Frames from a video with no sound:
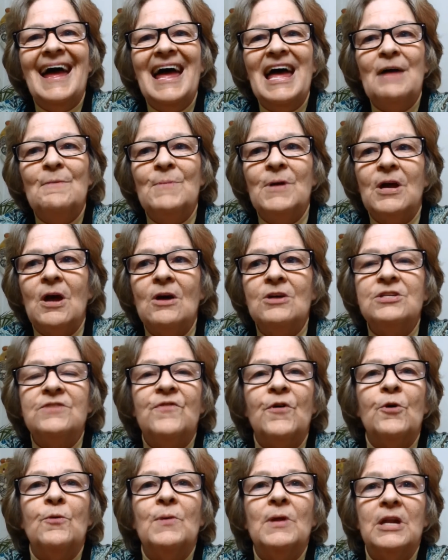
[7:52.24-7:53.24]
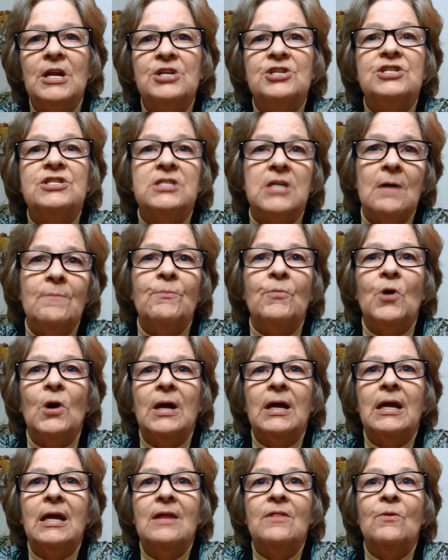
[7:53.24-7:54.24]
and because of her religious
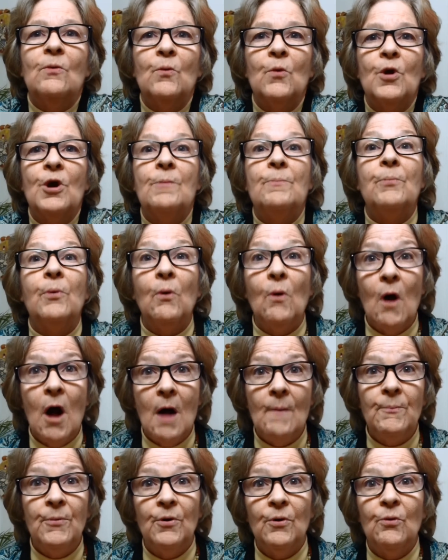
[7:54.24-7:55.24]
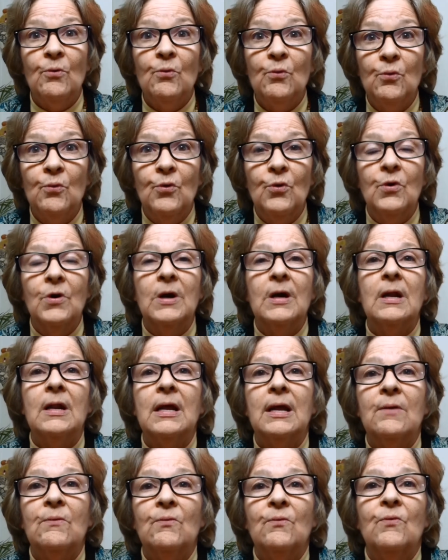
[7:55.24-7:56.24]
upbringing, the word proper
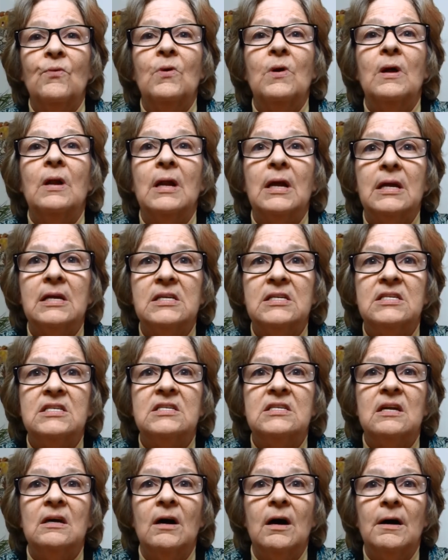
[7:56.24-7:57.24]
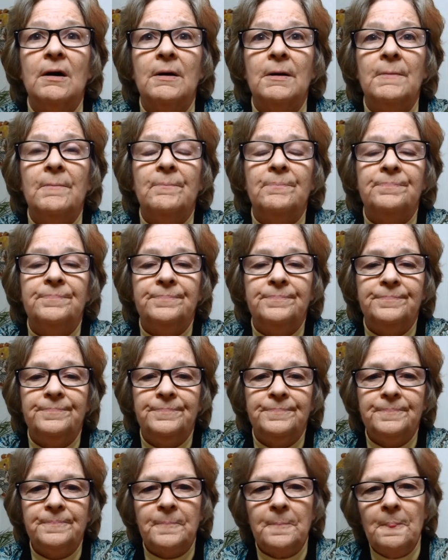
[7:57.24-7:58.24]
really, really stuck.
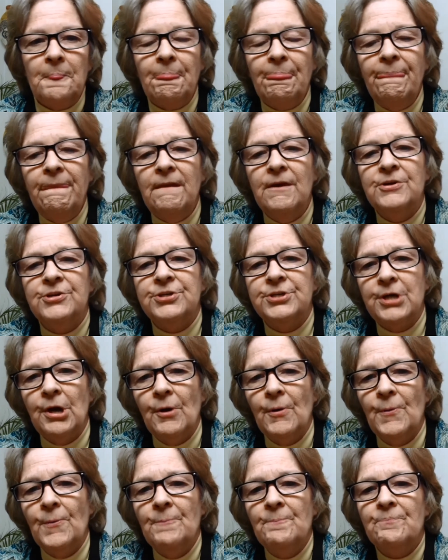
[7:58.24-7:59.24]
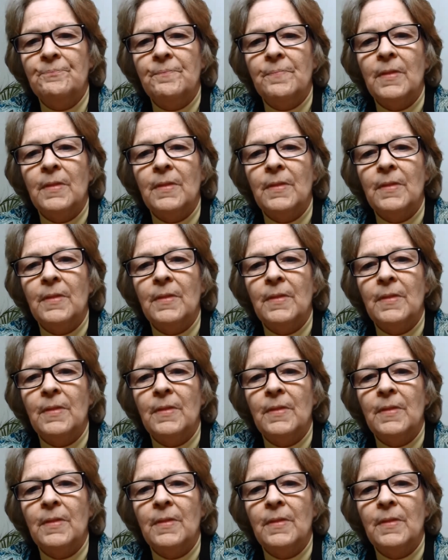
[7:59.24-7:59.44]
So